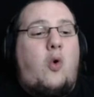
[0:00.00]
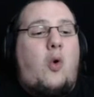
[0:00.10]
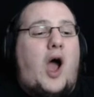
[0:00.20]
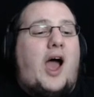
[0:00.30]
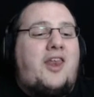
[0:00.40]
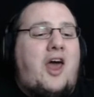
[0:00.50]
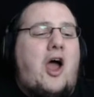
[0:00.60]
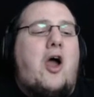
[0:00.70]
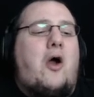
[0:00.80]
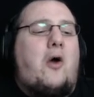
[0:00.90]
What?
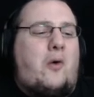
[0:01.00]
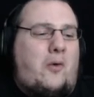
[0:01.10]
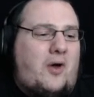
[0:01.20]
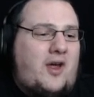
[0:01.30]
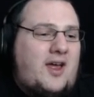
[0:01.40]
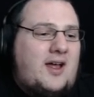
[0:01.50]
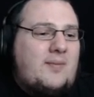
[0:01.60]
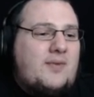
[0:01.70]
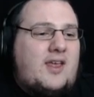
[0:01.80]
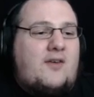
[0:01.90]
No.
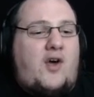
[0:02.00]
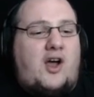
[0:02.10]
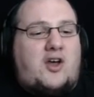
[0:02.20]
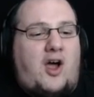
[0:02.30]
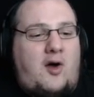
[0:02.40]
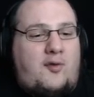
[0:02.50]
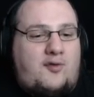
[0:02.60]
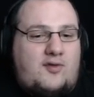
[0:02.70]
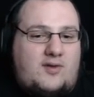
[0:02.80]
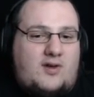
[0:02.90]
Fuck
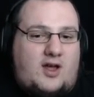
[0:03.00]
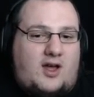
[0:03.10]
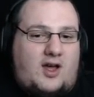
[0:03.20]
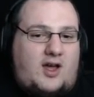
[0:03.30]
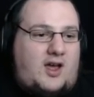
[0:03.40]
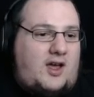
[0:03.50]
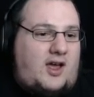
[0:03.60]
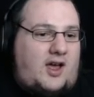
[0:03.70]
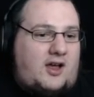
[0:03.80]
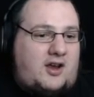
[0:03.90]
off!
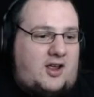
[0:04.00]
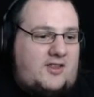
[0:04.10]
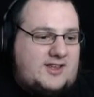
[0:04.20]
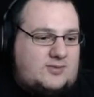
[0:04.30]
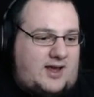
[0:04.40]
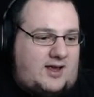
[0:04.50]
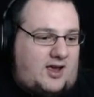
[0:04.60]
I'm gonna go this way.